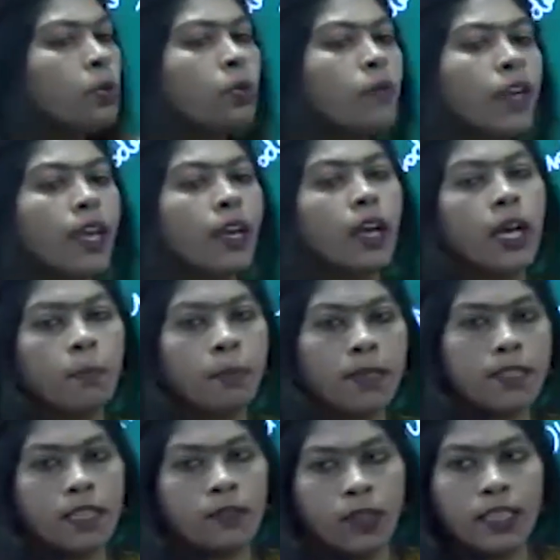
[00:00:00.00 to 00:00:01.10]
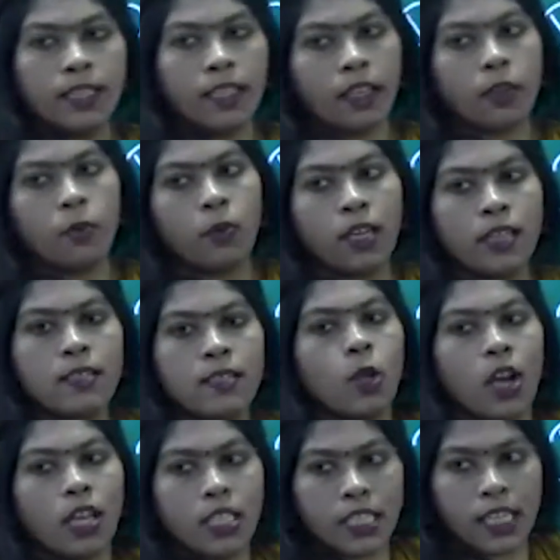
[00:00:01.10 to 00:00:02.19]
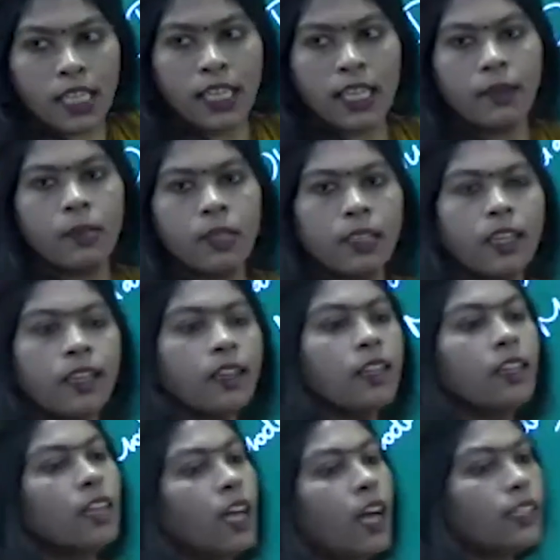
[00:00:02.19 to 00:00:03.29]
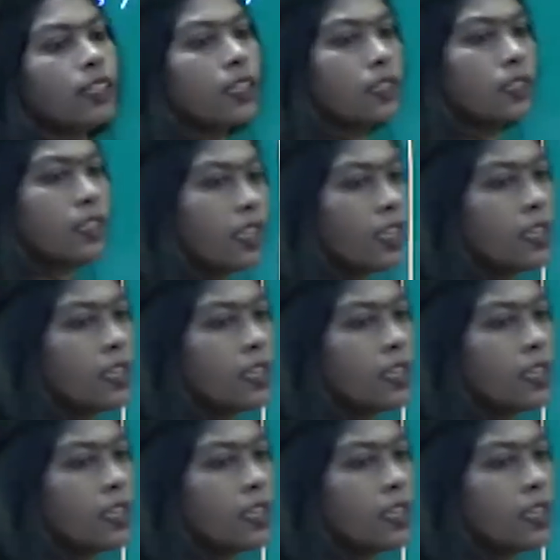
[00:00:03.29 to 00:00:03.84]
ways a person will think. One is logically he will think. Other thing is